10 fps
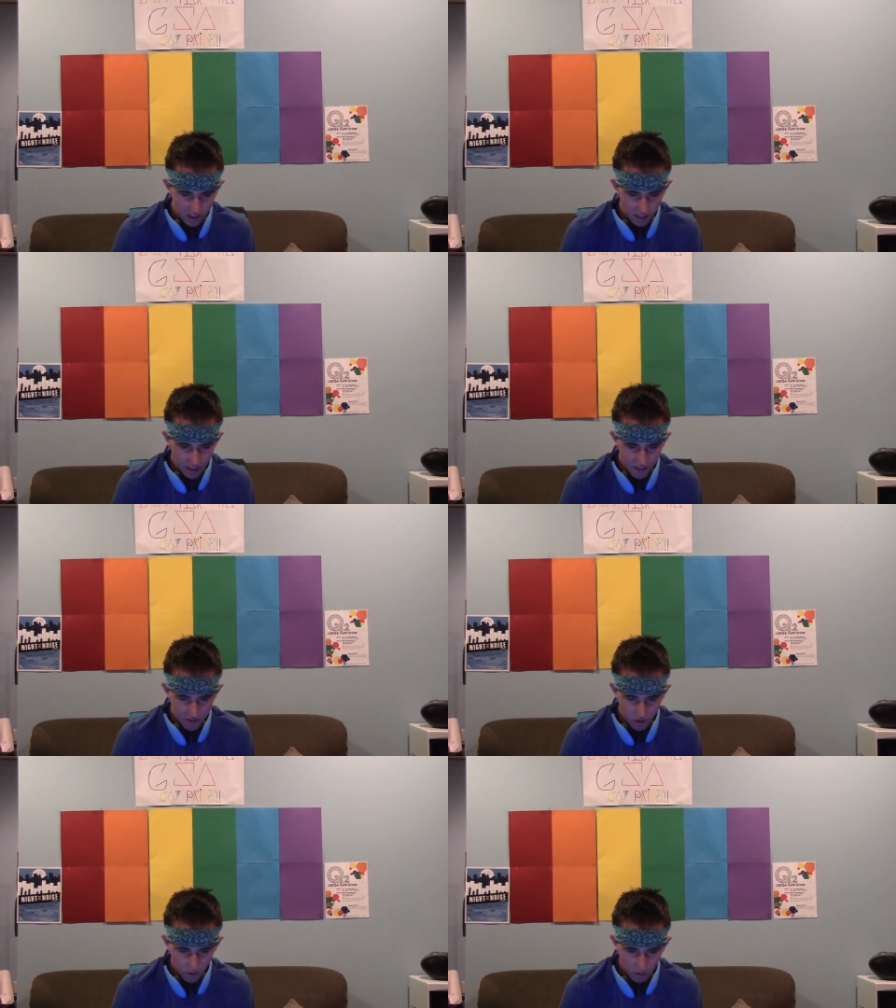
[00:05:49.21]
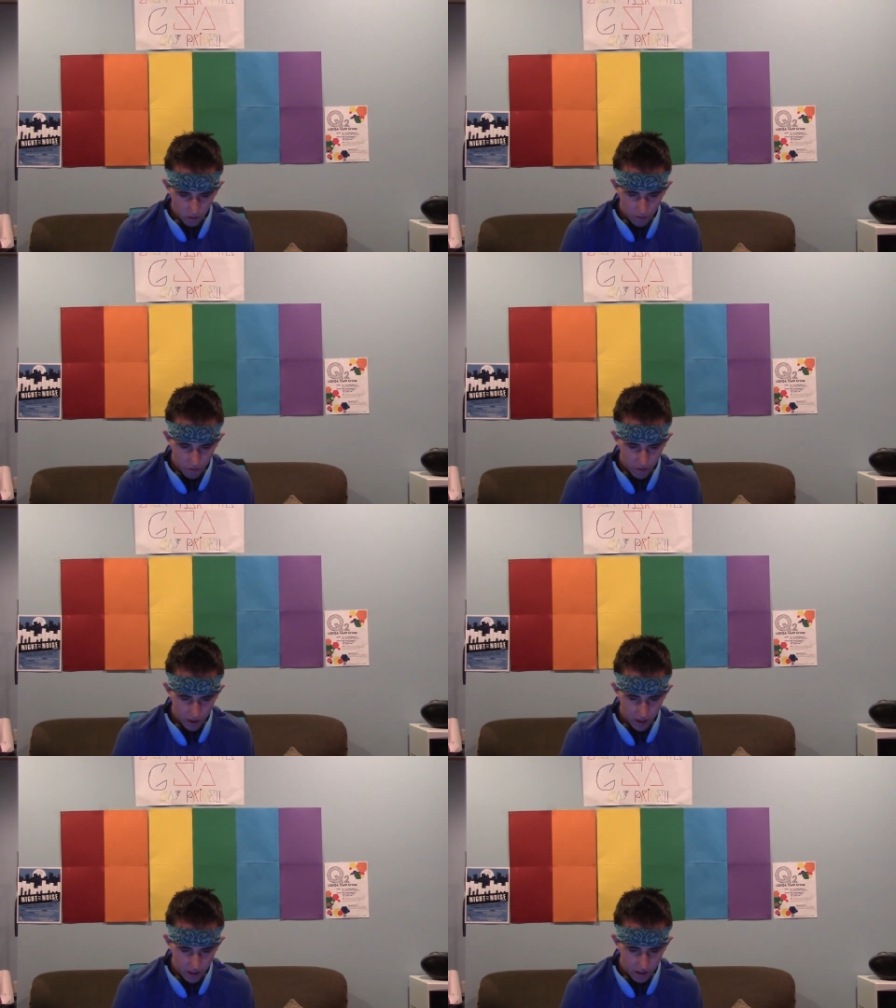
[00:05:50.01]
laughed the whole
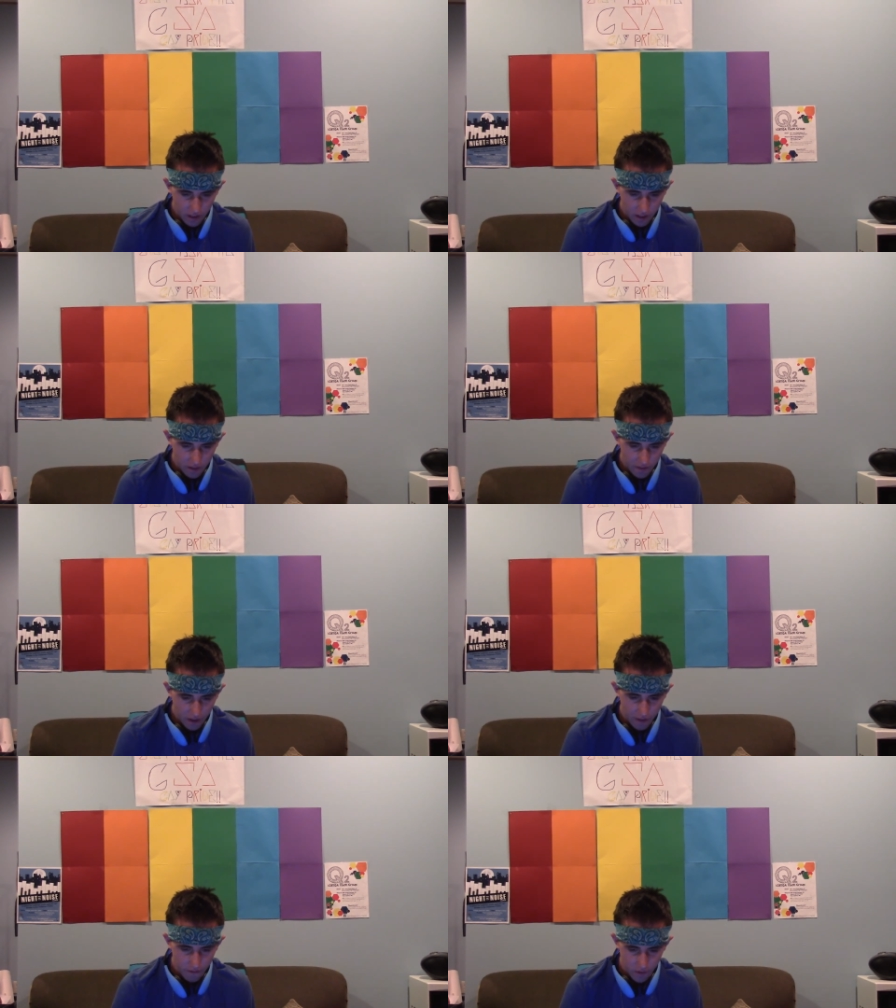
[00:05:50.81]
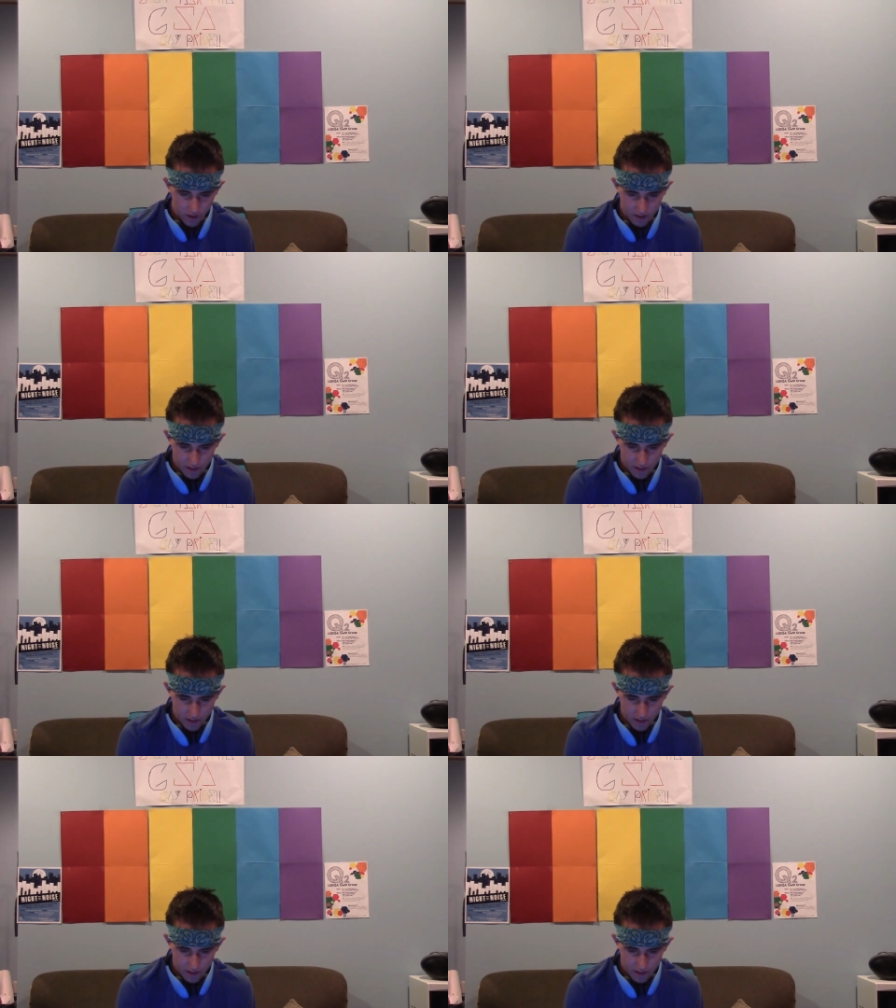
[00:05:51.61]
frickin' fan fr